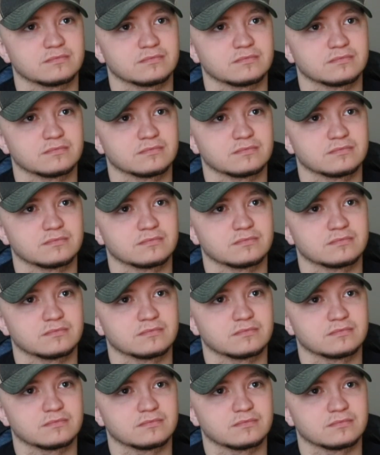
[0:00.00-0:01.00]

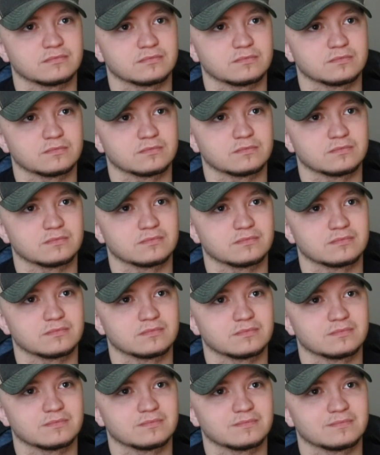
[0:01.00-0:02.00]

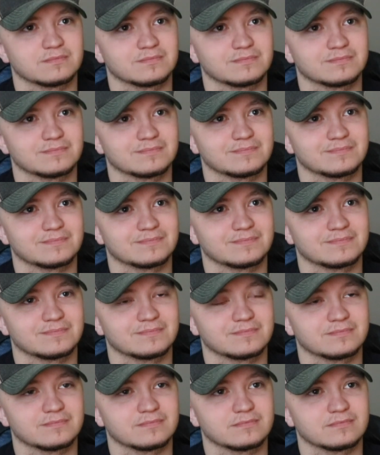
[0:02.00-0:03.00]

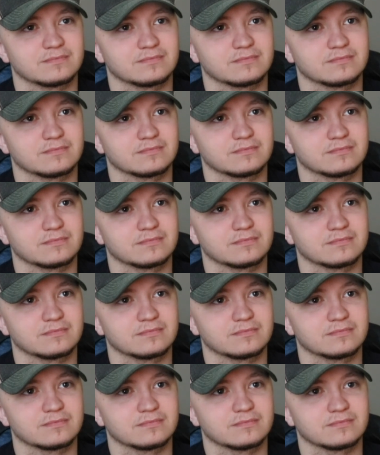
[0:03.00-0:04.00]

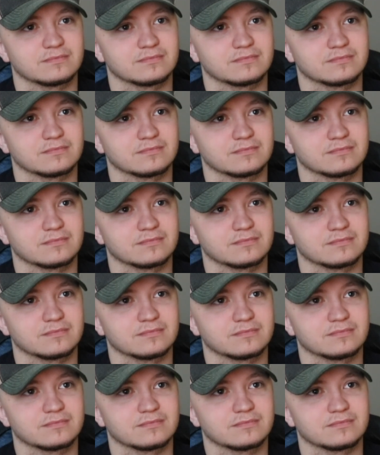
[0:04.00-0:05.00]

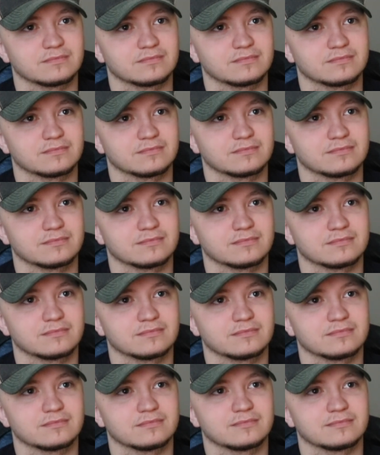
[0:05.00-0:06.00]

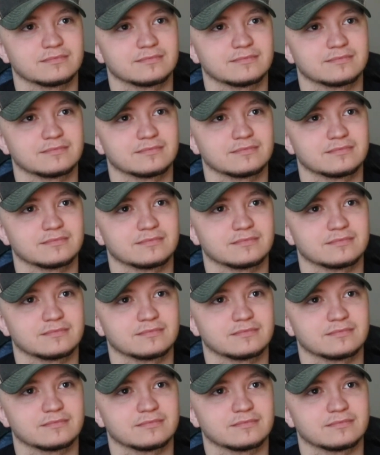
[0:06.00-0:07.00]

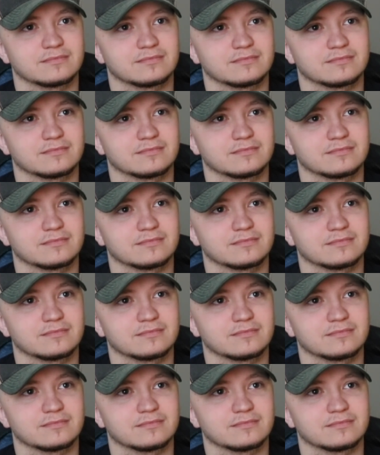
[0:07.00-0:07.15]
No words are spoken by the person on screen.